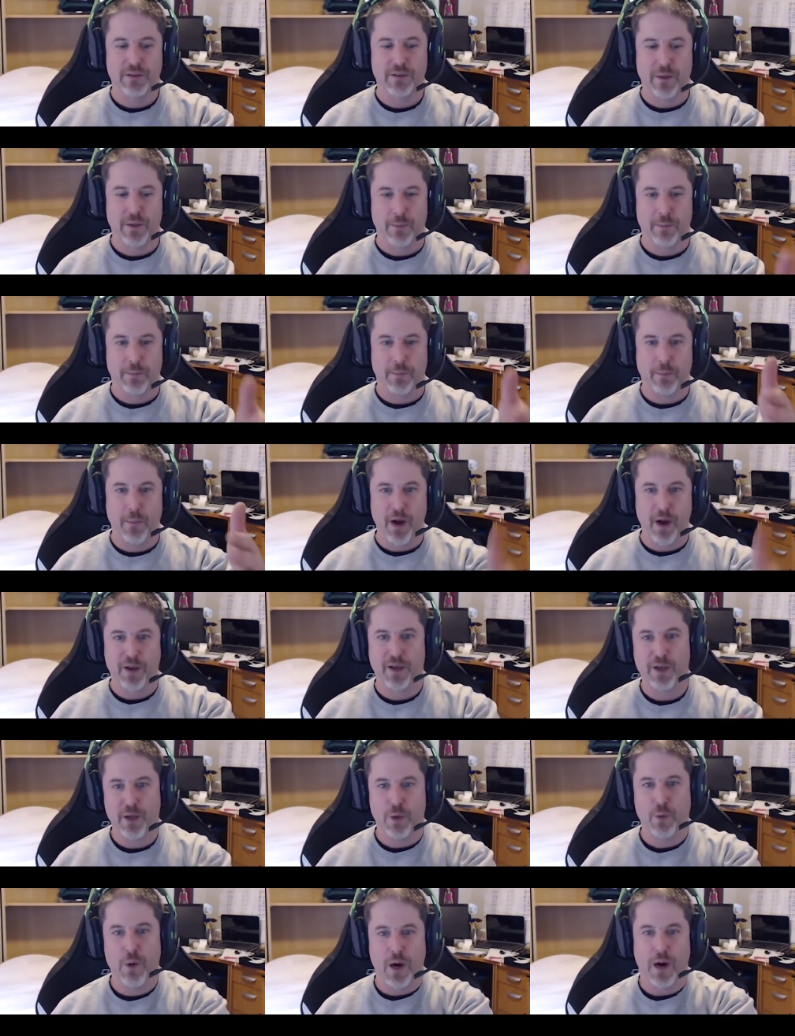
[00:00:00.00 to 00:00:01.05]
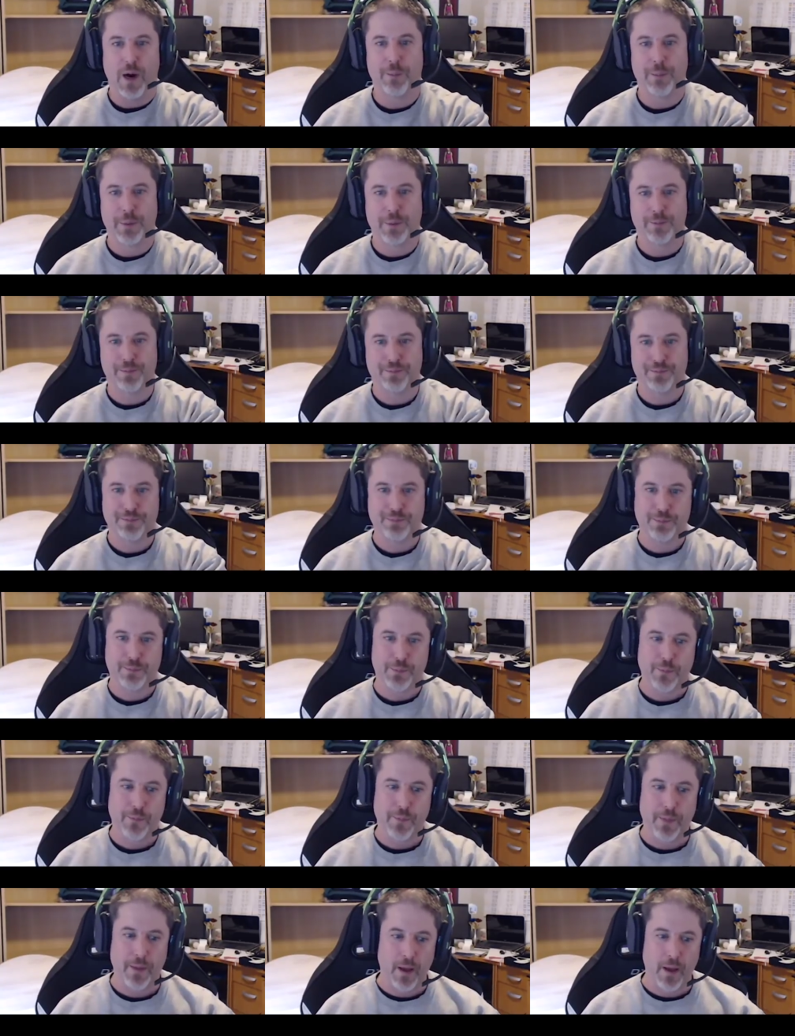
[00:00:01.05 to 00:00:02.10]
to muck you up
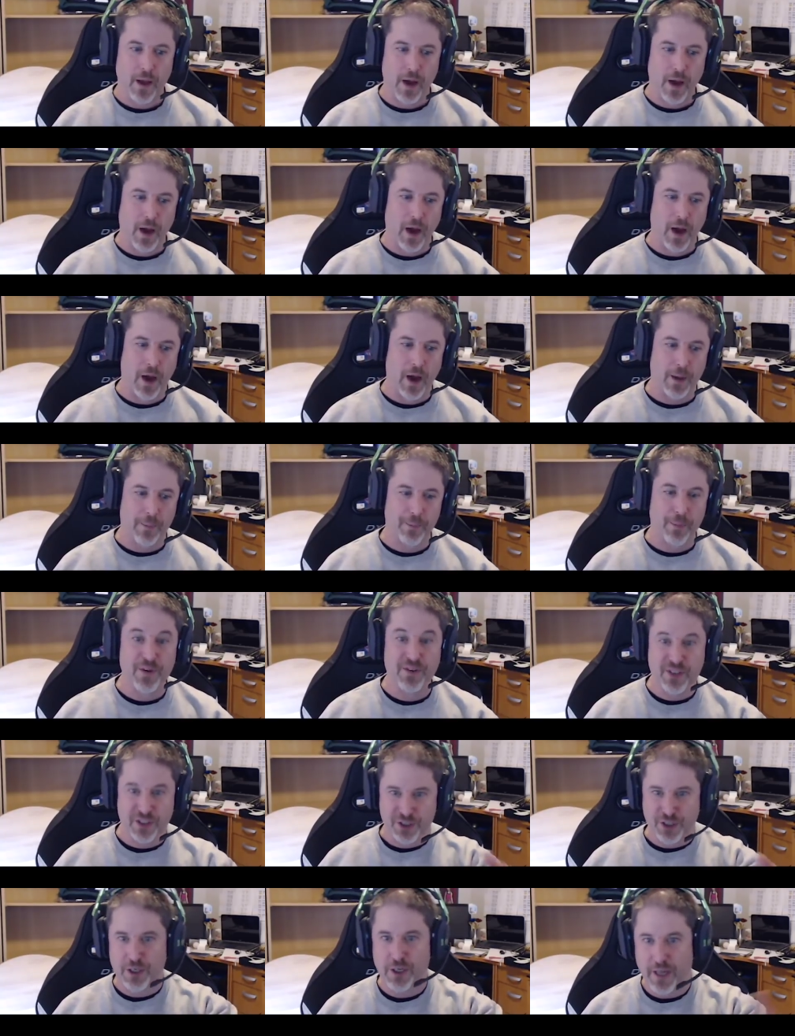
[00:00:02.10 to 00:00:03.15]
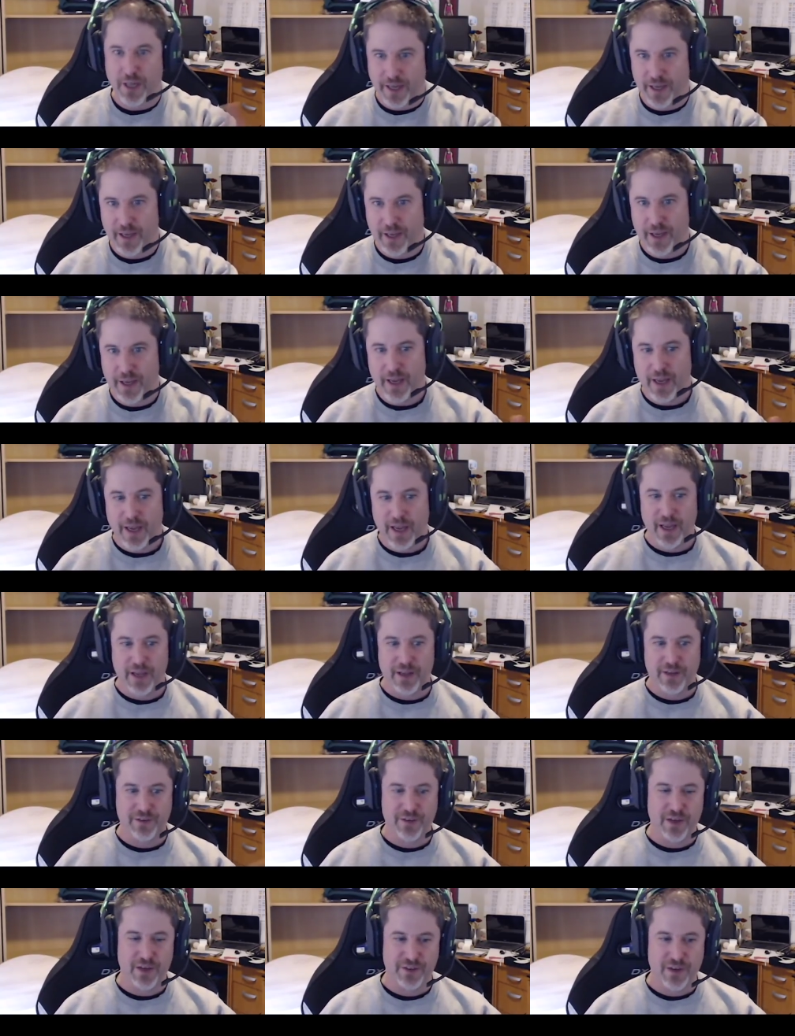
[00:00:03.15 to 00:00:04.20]
uh, positionally
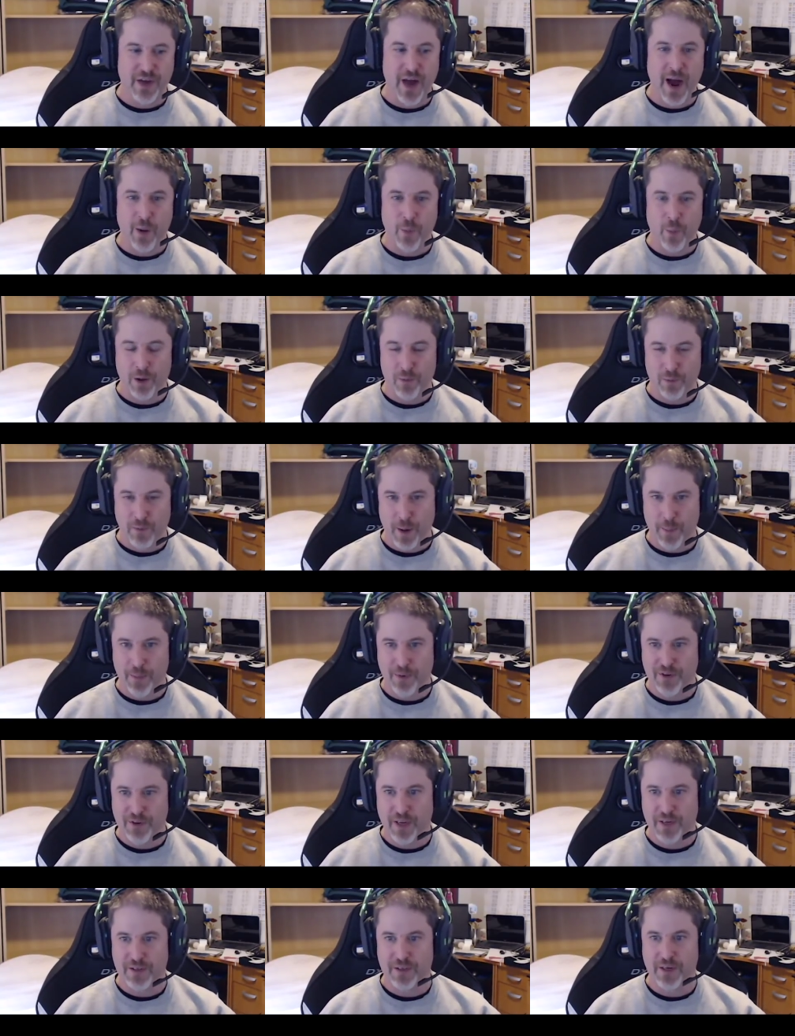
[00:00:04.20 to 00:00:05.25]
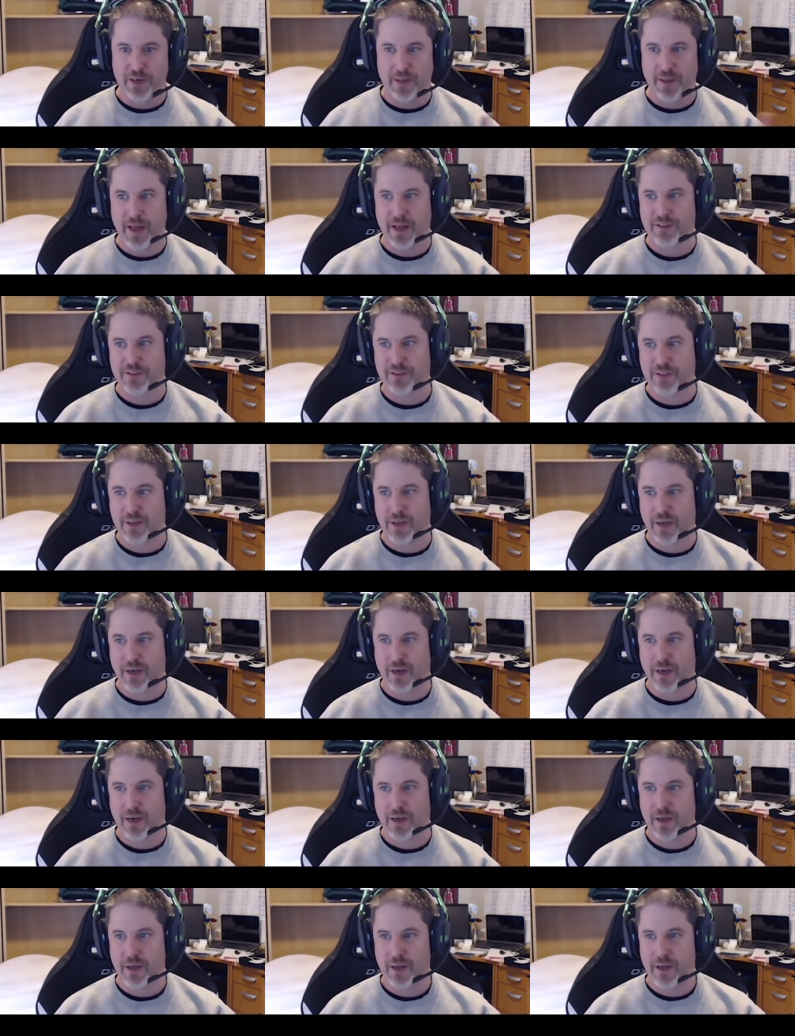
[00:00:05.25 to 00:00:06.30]
is is not well represented, and that's
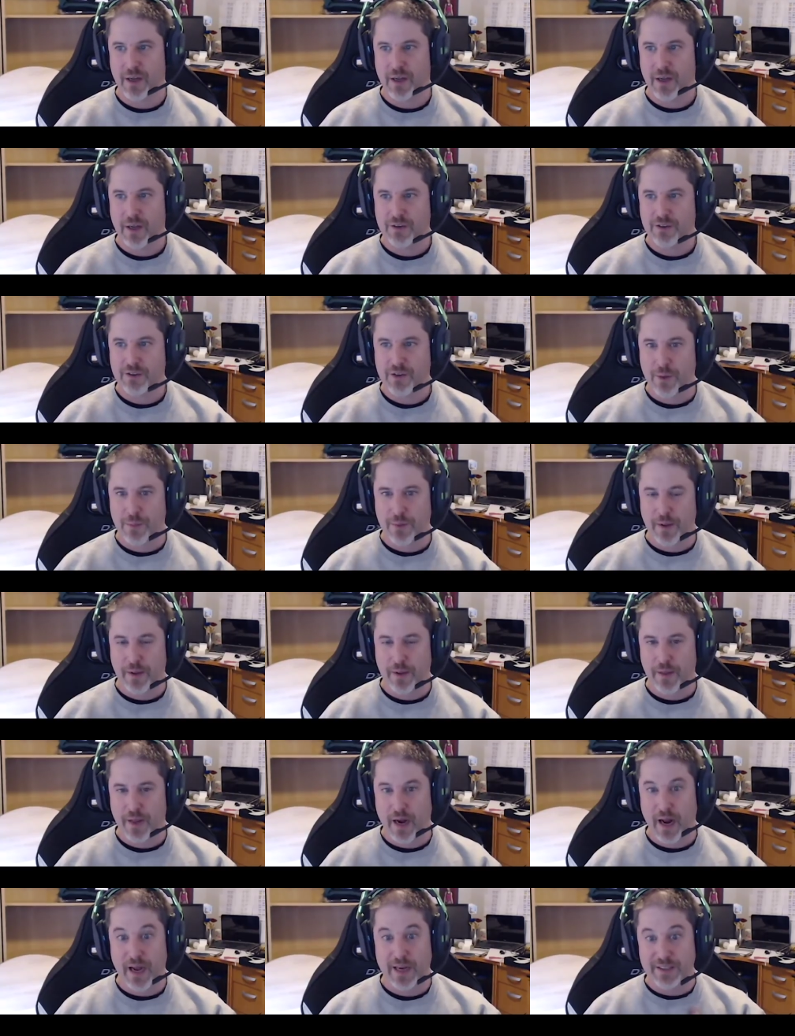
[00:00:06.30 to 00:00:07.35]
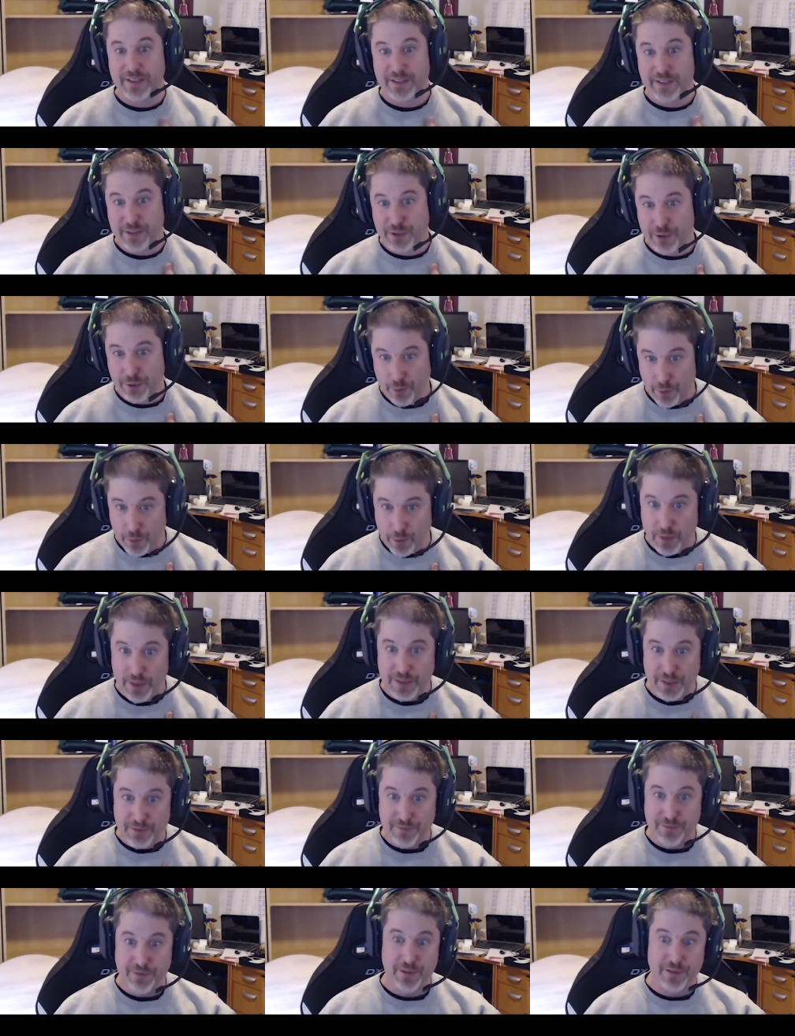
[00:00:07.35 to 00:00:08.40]
uh, something that I truly
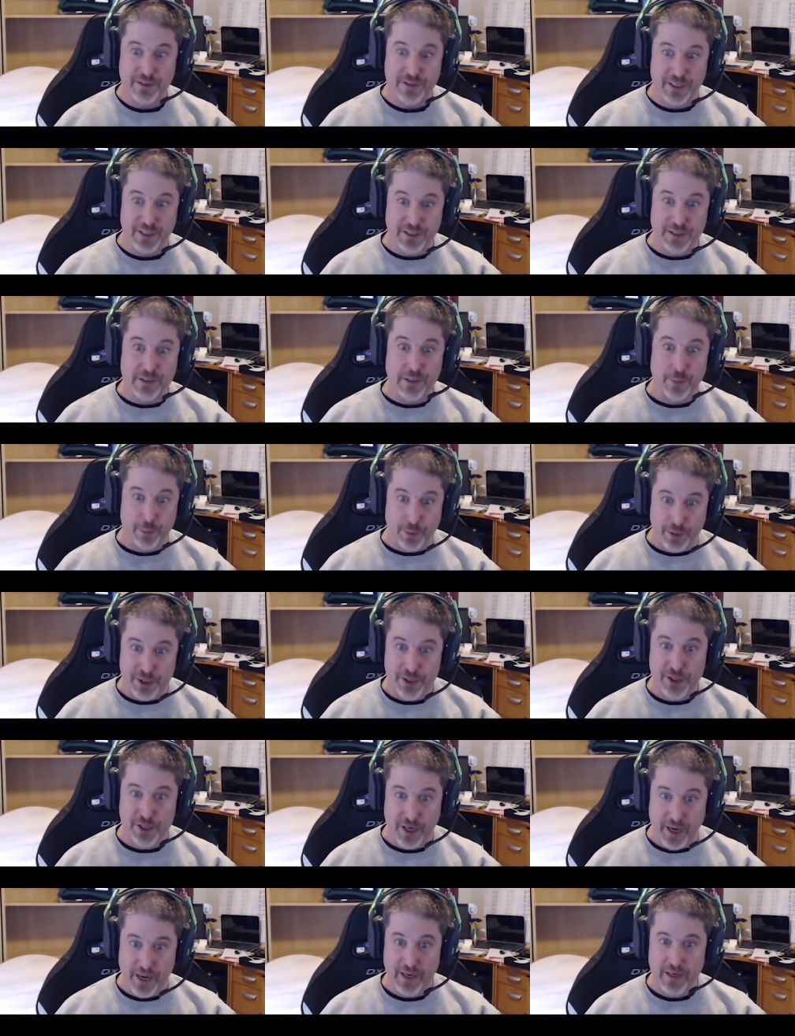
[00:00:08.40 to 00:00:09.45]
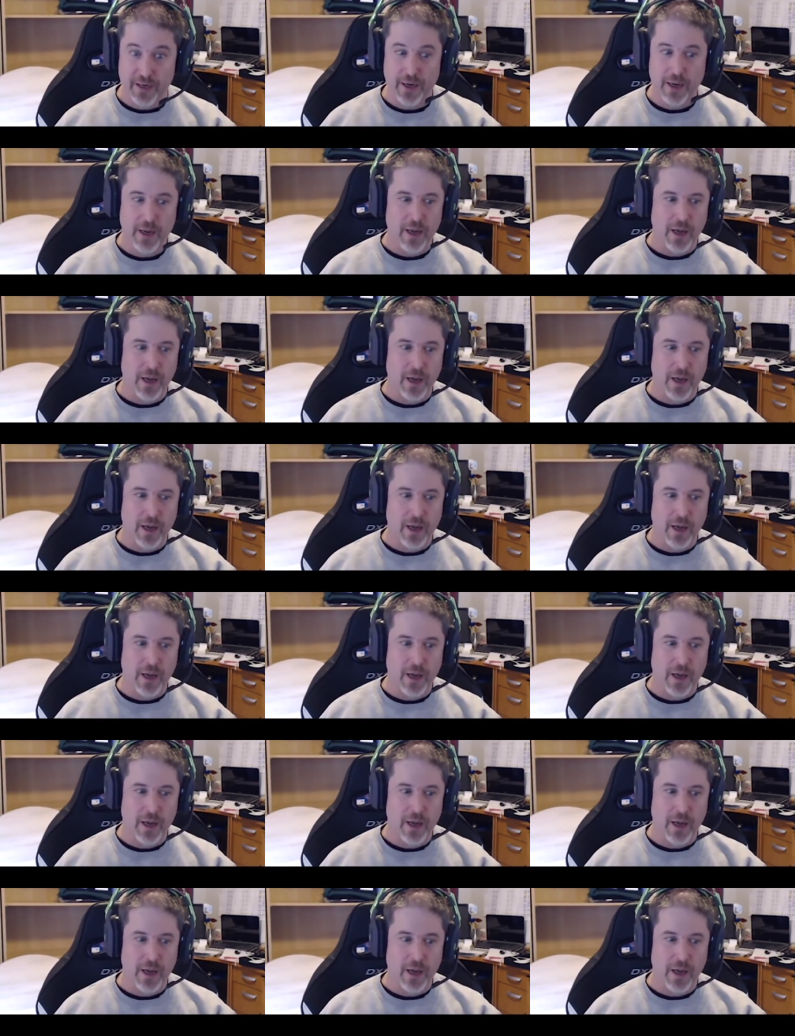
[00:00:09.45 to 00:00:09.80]
different didn't appreciate.